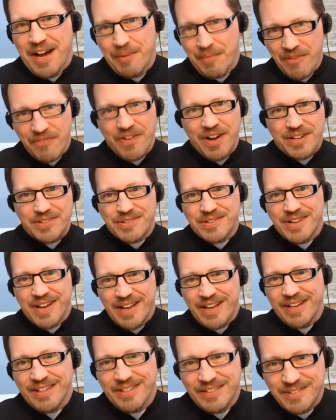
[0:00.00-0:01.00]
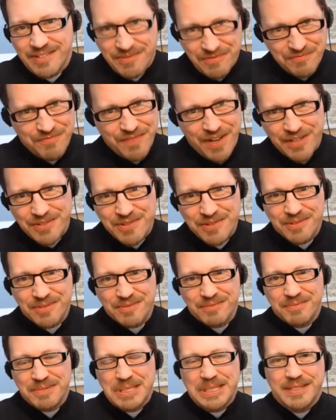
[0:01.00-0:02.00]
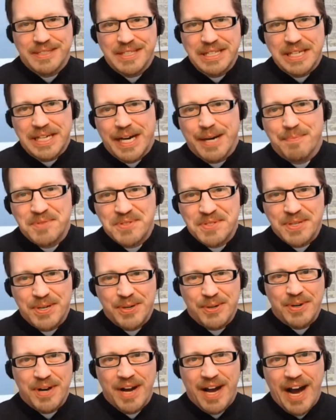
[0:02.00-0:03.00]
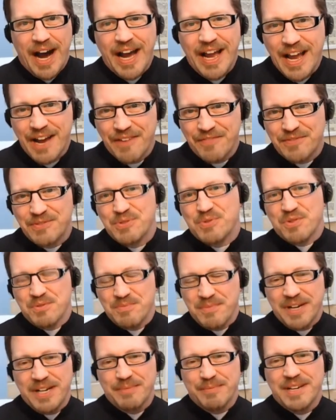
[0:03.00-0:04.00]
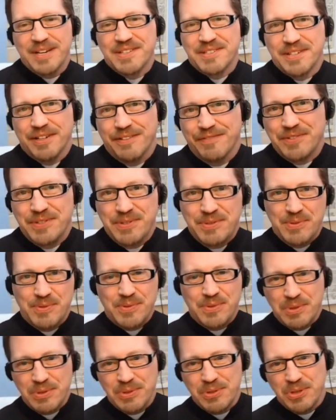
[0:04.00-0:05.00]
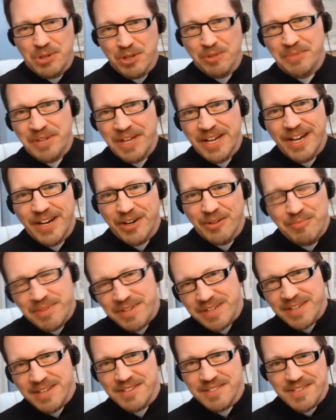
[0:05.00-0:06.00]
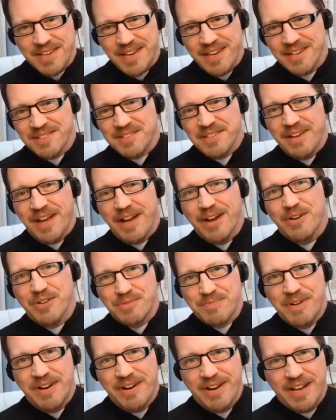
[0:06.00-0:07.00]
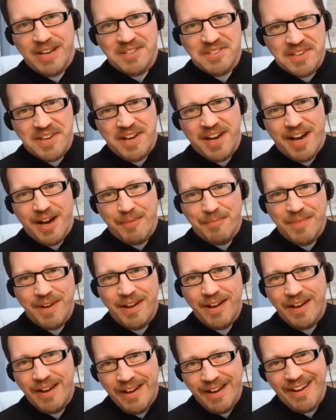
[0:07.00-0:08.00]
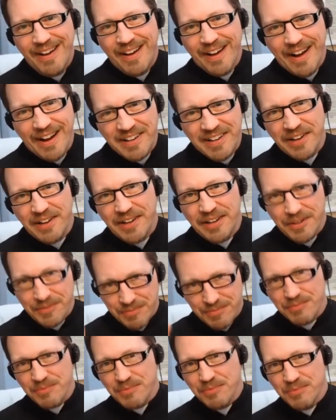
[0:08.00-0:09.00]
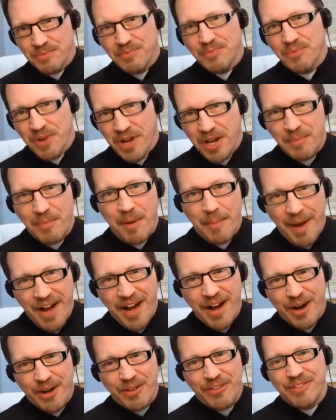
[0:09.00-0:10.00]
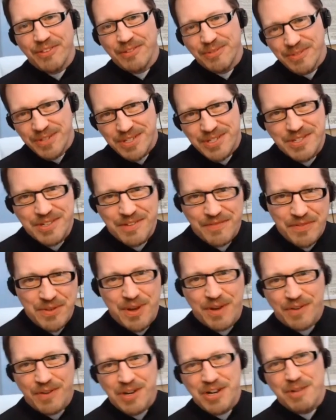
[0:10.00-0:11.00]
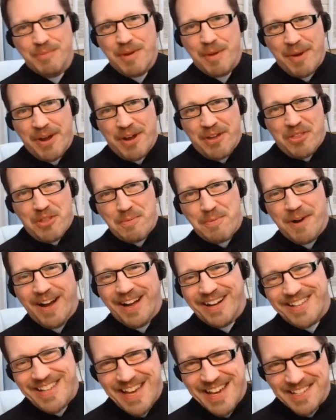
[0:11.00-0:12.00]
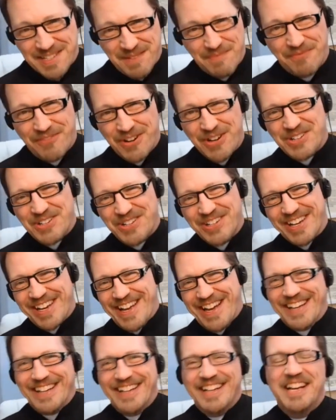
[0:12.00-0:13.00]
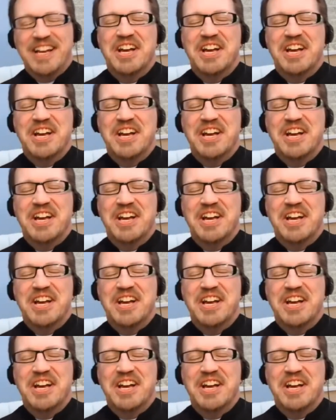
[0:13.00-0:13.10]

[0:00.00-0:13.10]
I'm a veteran and veteran. Yeah. Cop, so I have to remind myself to calm down, because as an Irishman and an ex-cop, I tend to run my mouth, which if you ever hear me on my other podcast, I'm very good at.